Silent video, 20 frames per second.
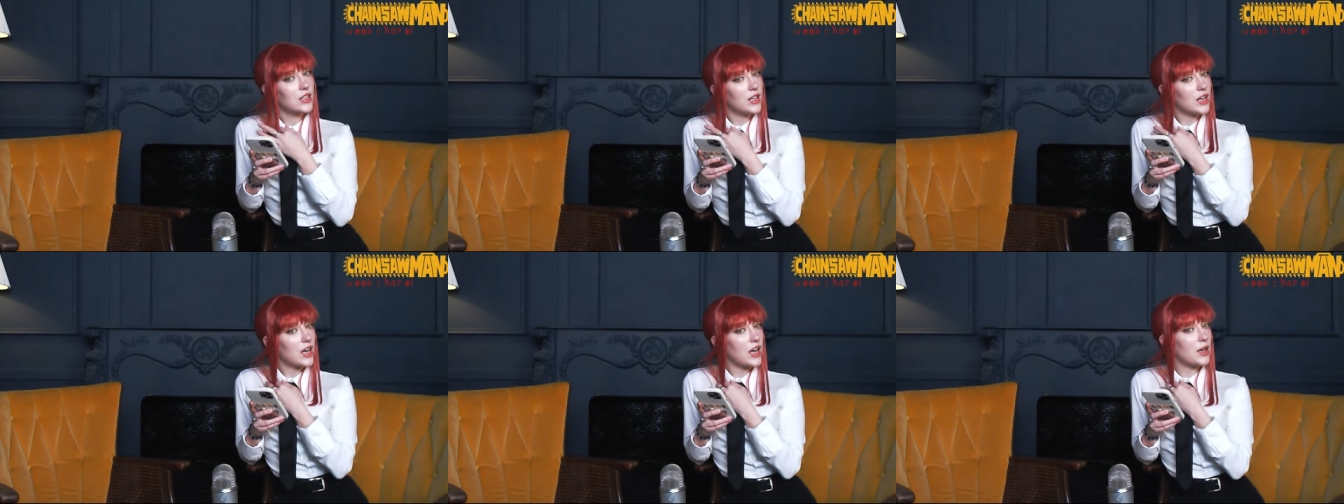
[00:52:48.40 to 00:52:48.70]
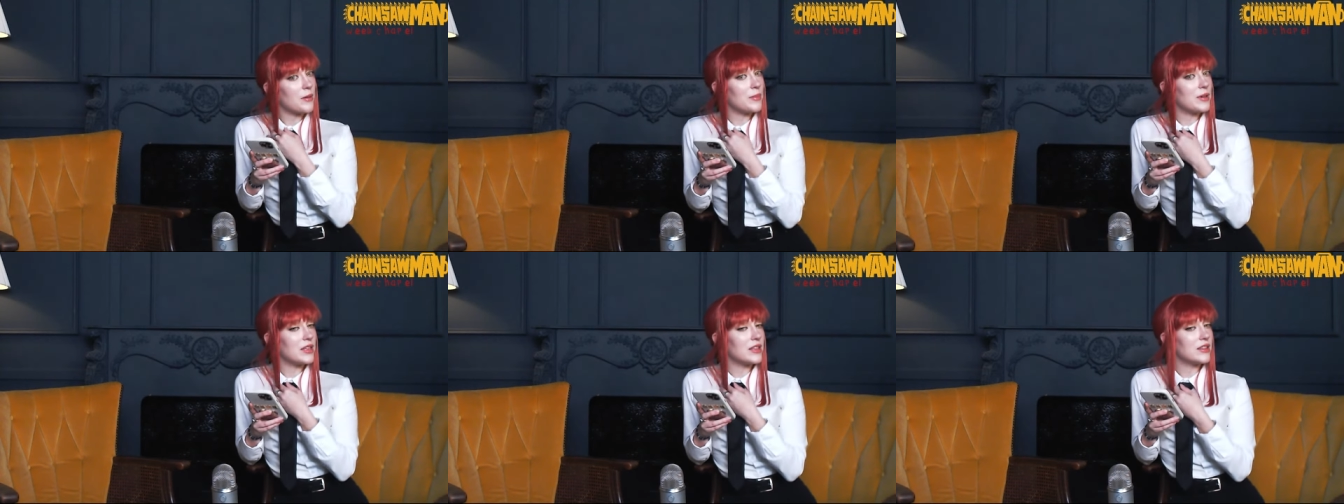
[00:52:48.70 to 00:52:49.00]
I
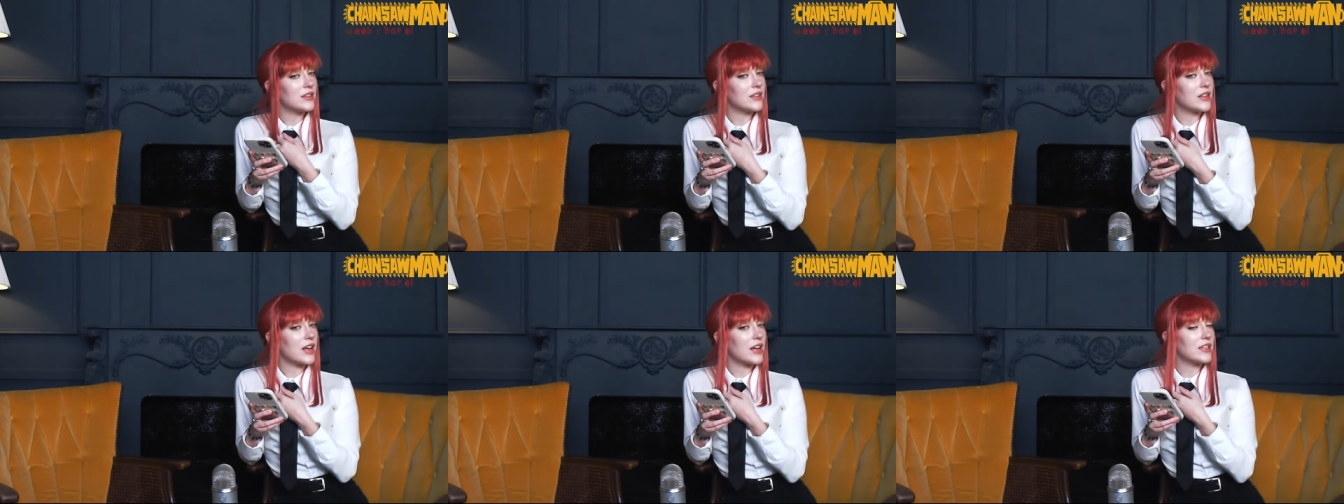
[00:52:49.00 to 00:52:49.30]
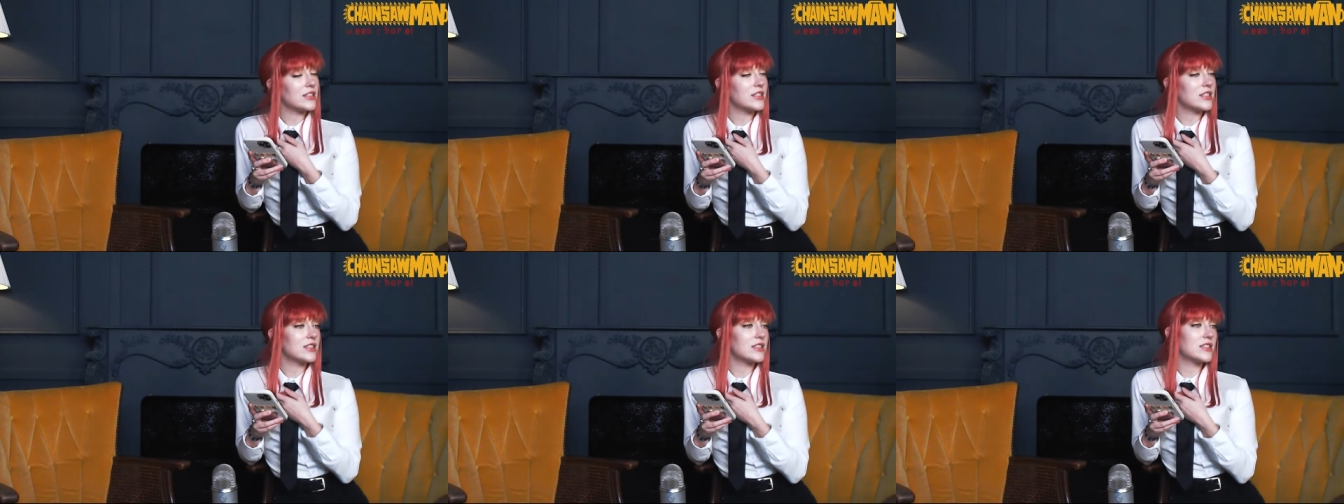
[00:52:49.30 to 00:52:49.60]
mean, I
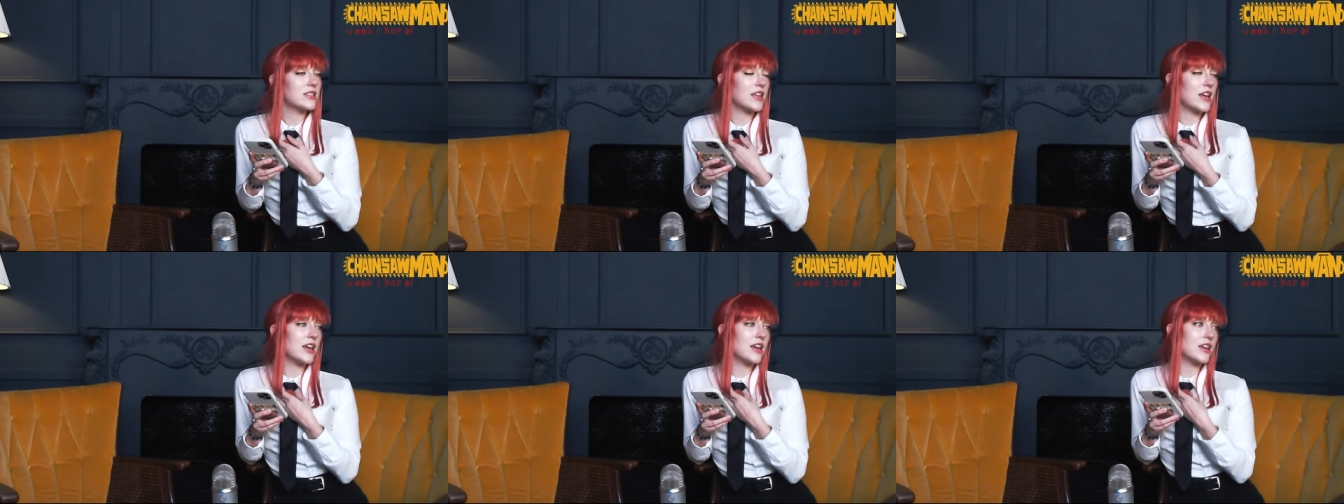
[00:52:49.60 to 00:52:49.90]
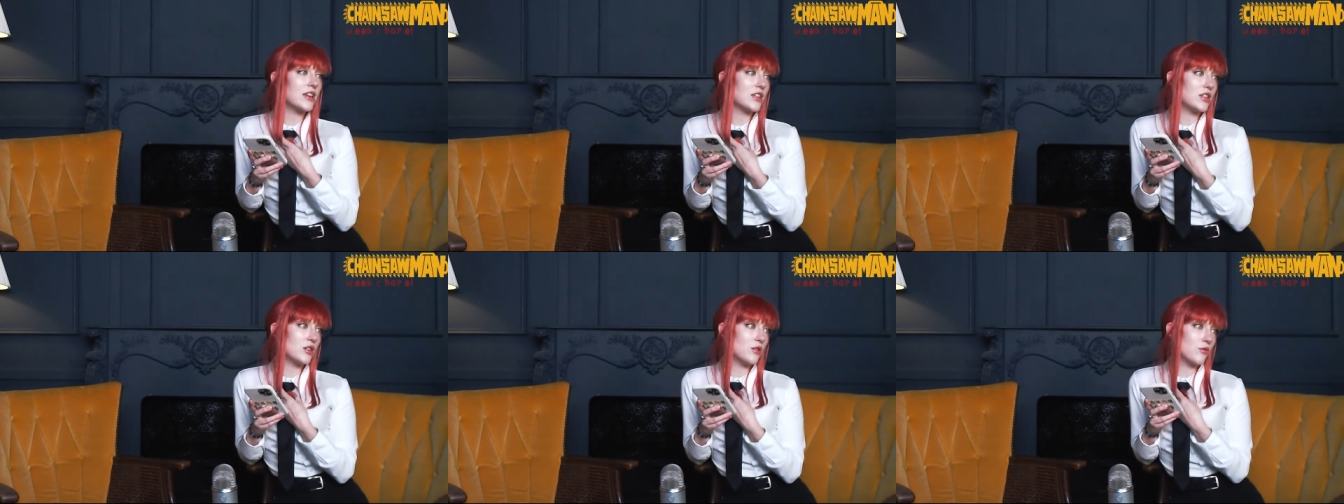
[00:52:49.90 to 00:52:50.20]
did say
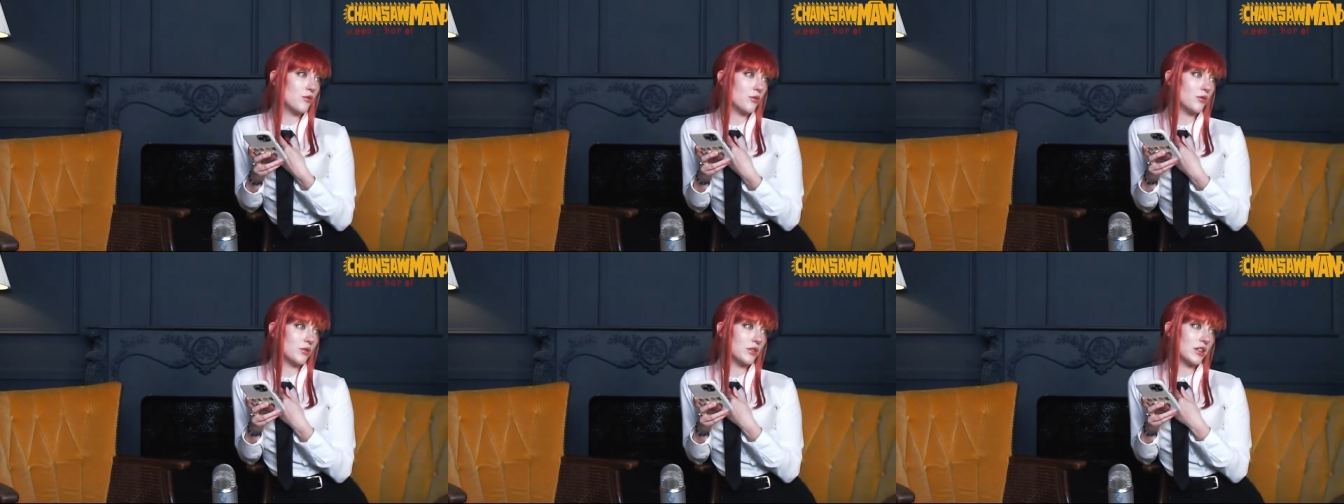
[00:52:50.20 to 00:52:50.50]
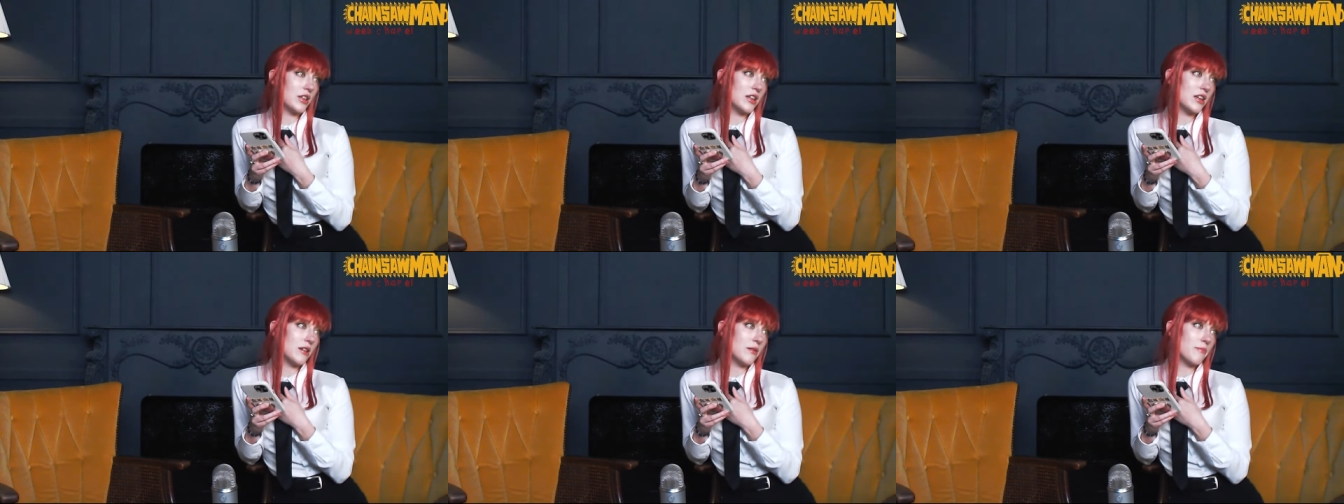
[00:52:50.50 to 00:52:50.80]
you
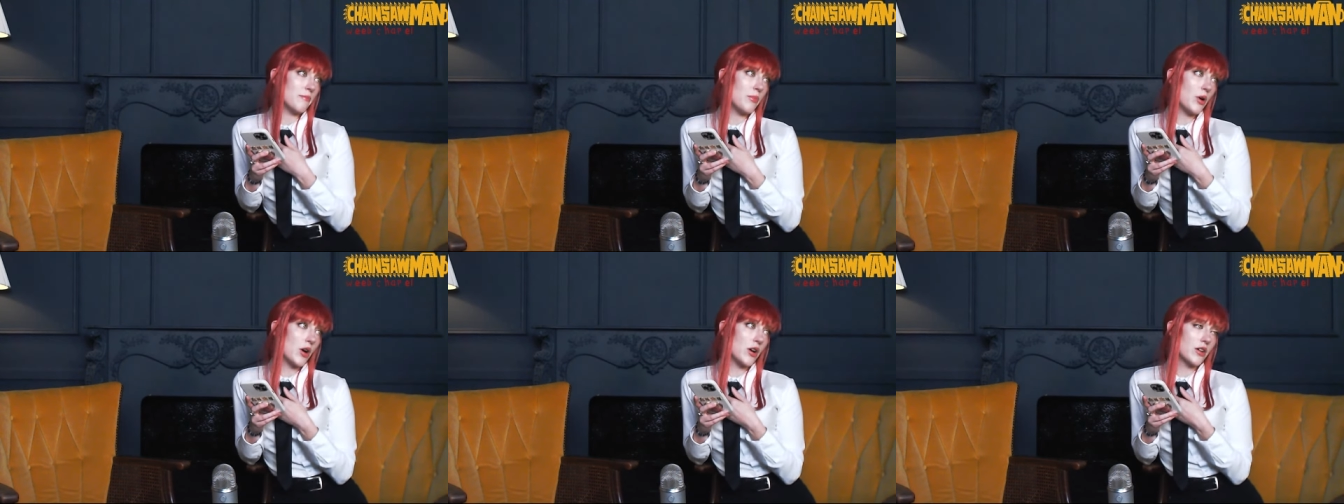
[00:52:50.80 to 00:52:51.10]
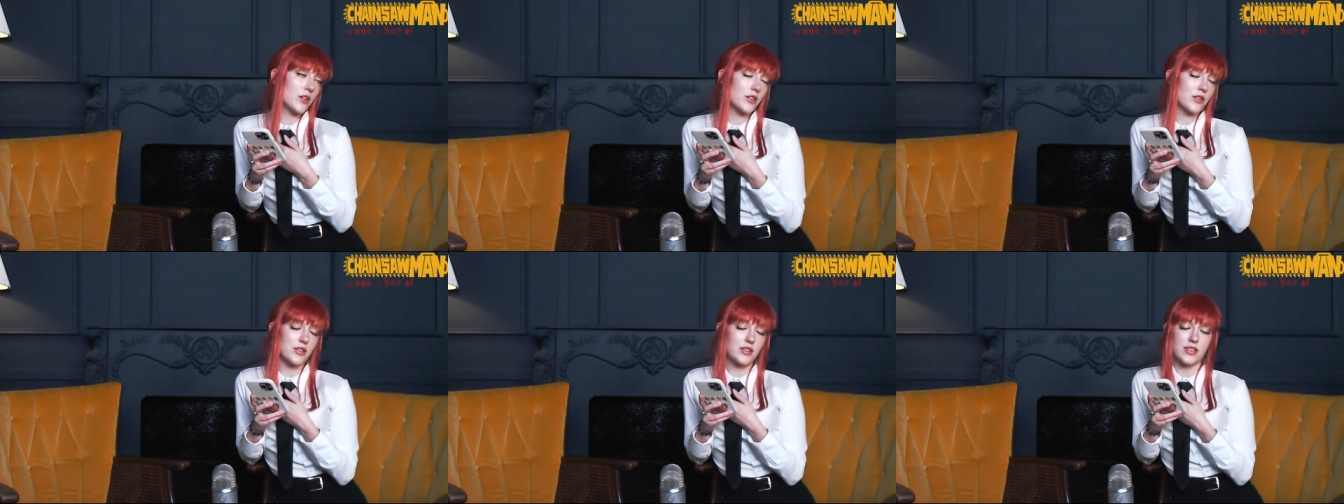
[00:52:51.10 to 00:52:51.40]
only
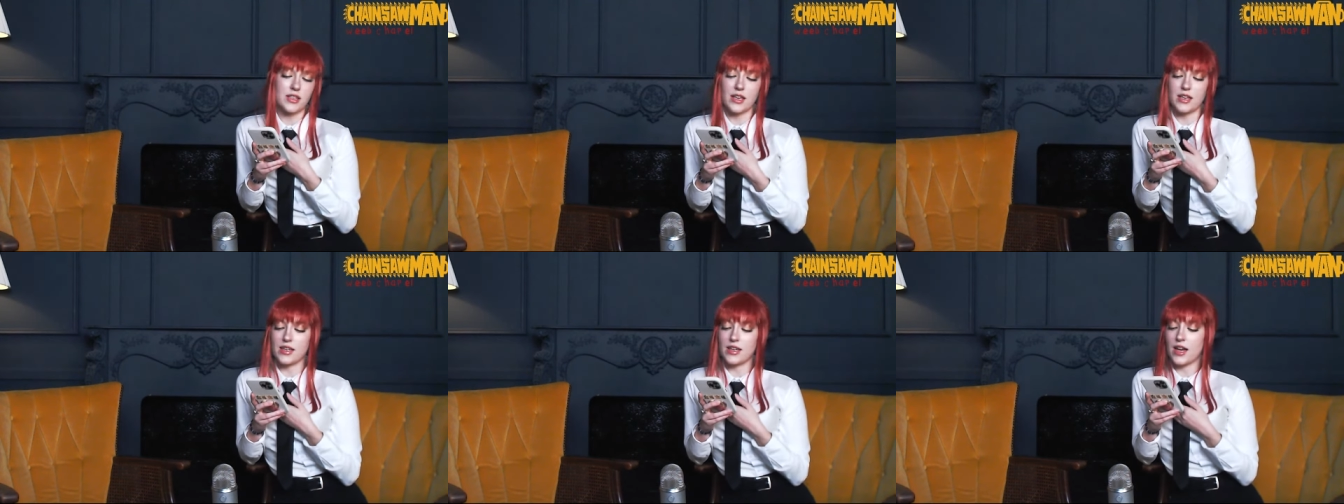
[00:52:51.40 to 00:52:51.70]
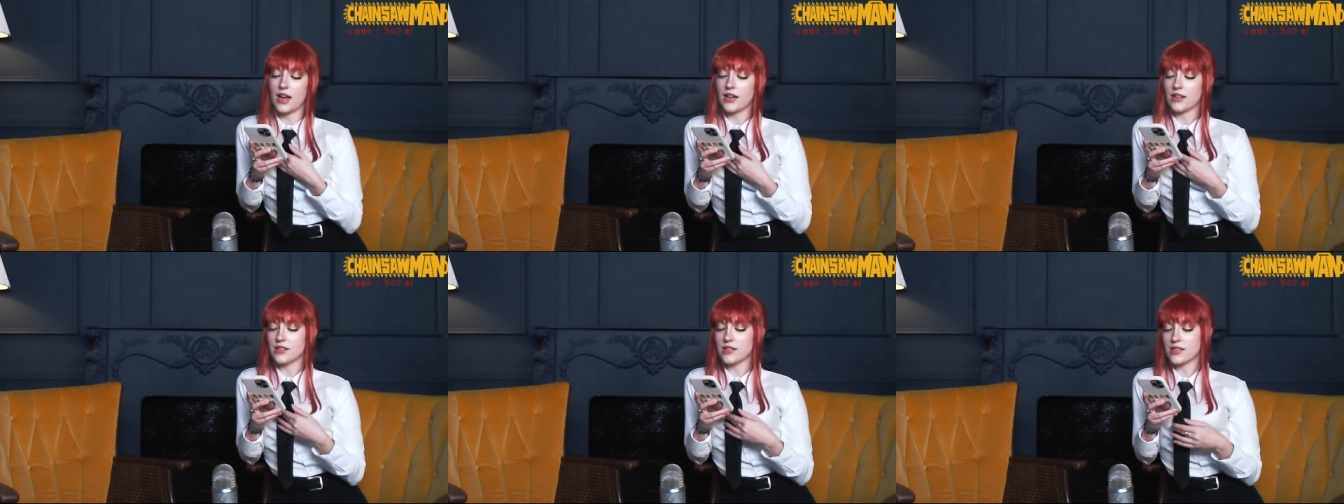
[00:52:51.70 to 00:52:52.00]
bark or say
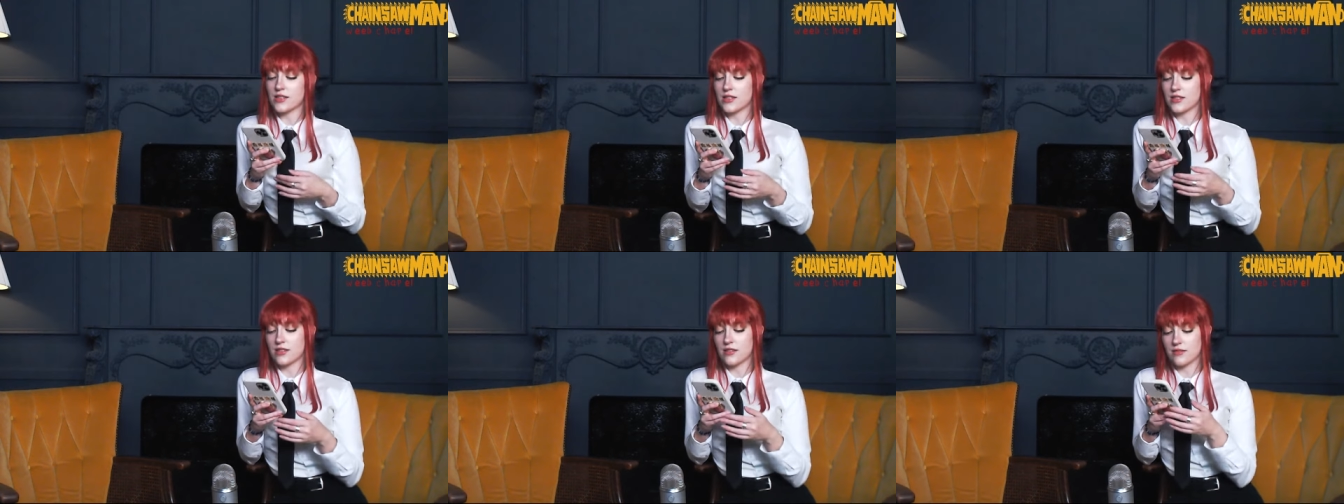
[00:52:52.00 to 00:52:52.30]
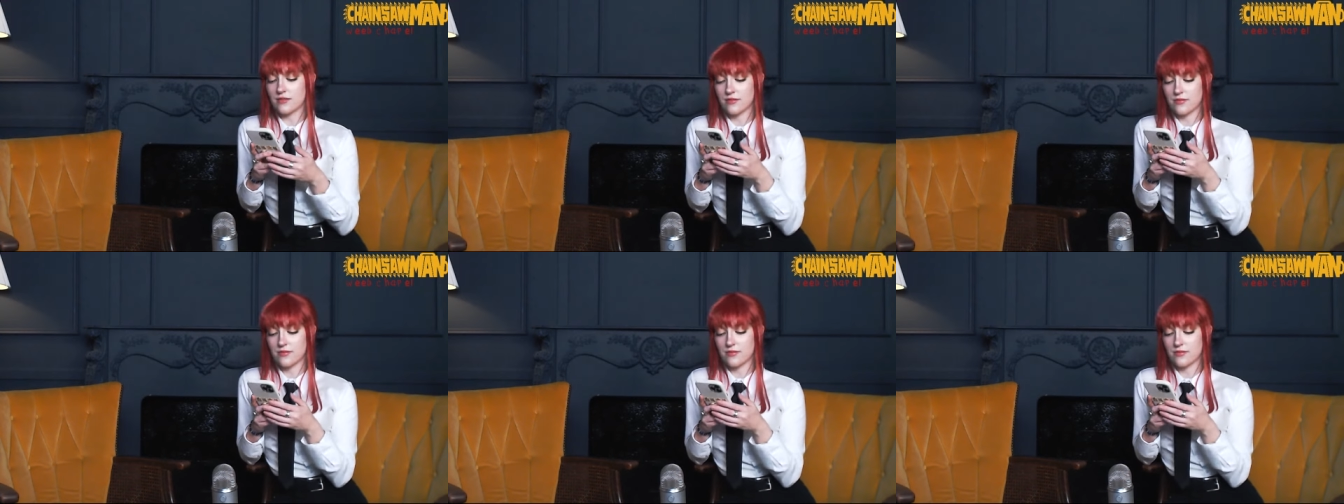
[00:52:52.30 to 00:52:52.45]
yes.